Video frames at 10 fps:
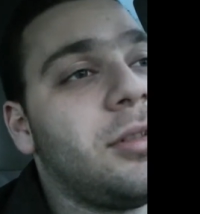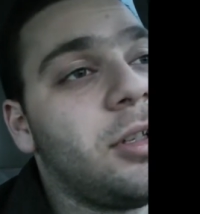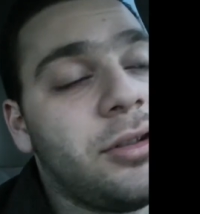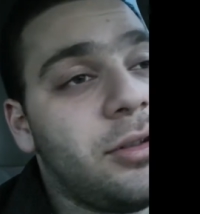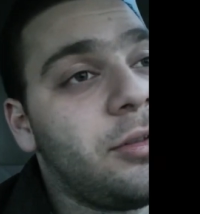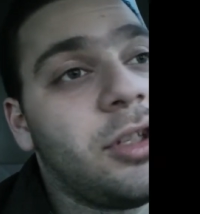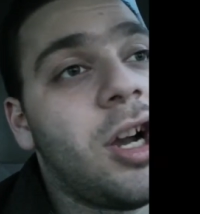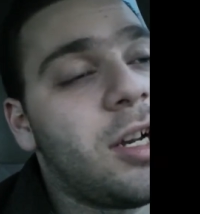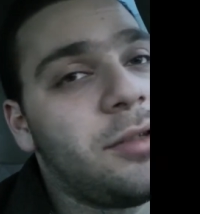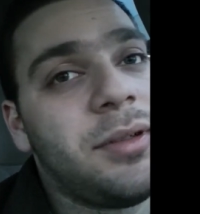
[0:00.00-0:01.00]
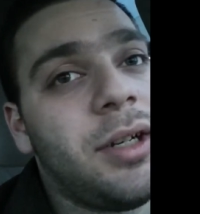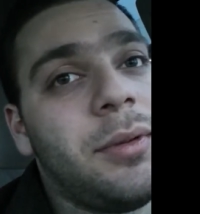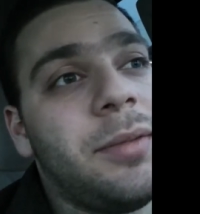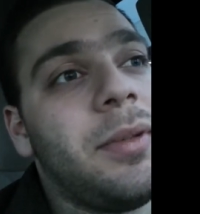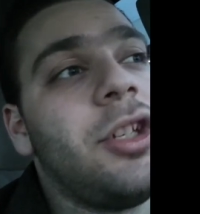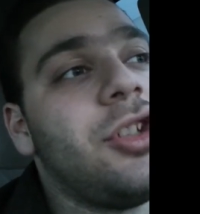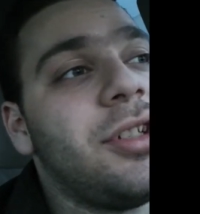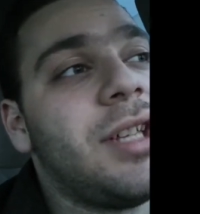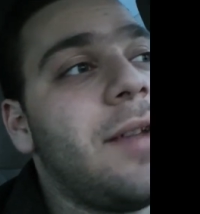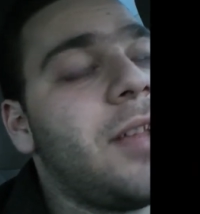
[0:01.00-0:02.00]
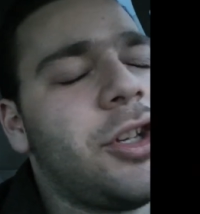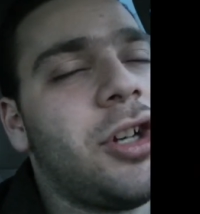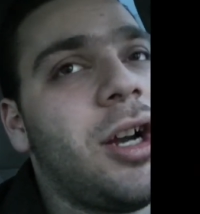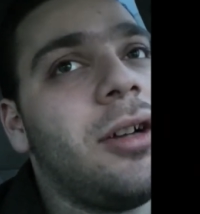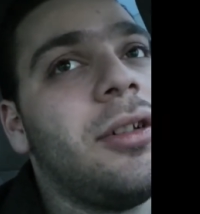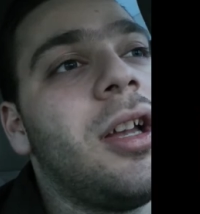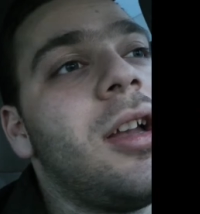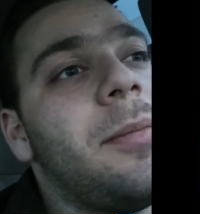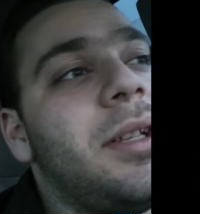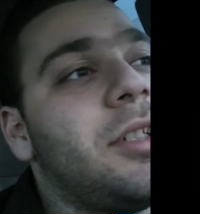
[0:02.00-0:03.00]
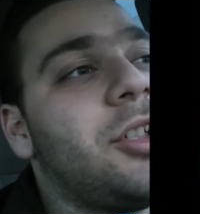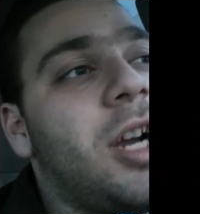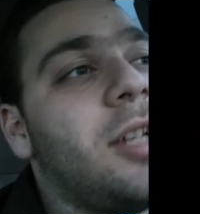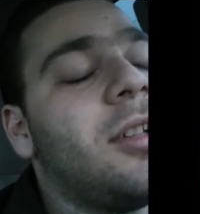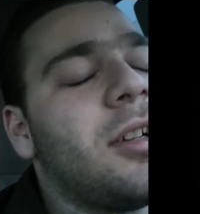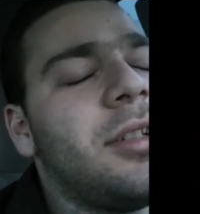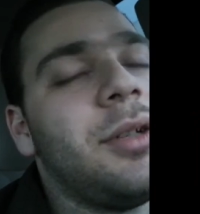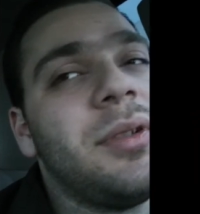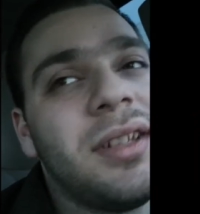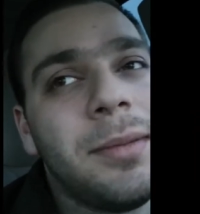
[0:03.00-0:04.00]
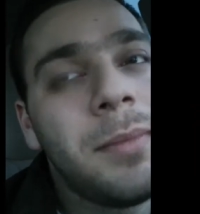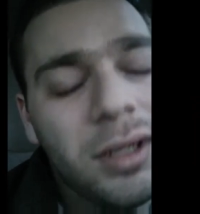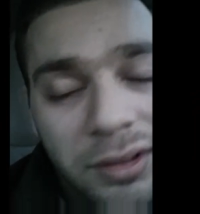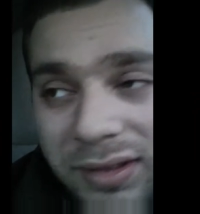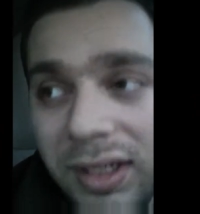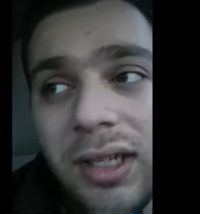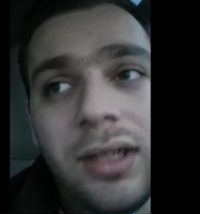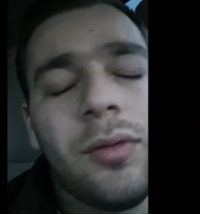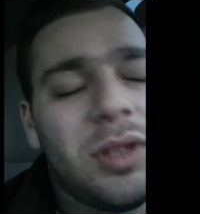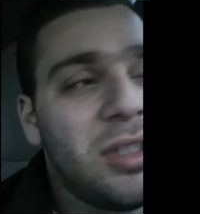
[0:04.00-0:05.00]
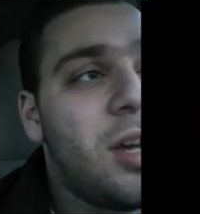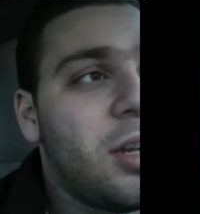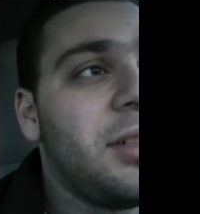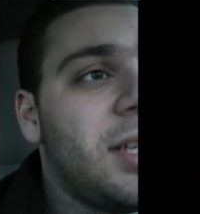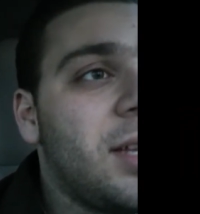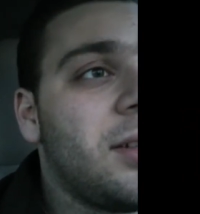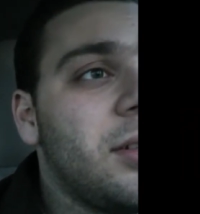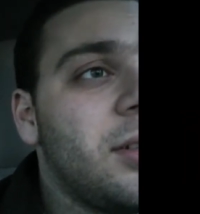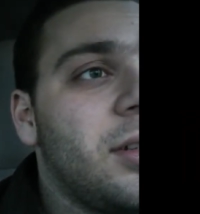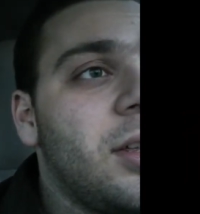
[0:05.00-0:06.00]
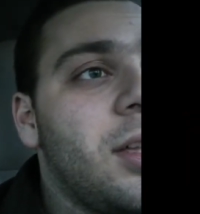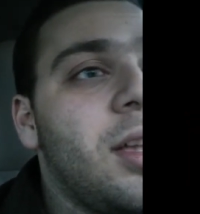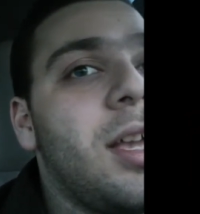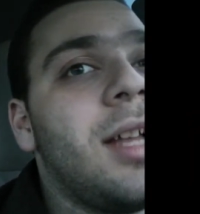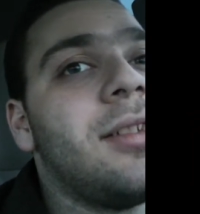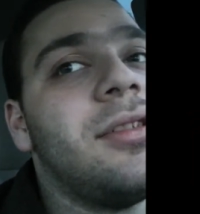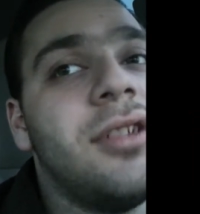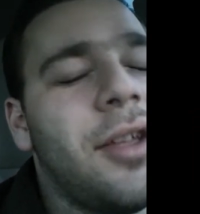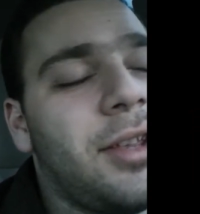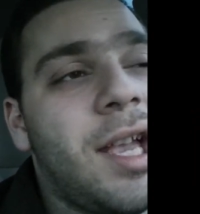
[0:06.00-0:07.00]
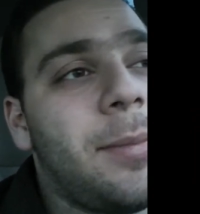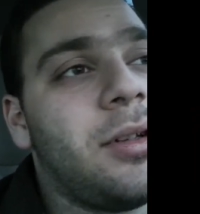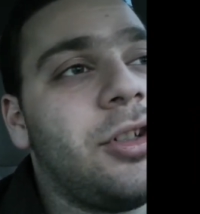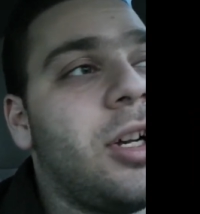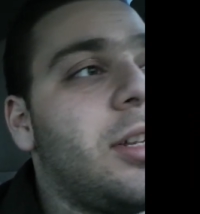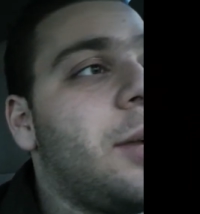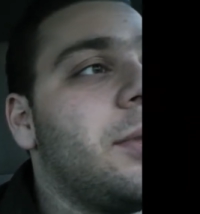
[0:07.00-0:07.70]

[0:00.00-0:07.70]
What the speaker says: the goddess was there with me. She saved that child, because the child luckily was in the middle seat and was not on the end, and nothing happened to the child. I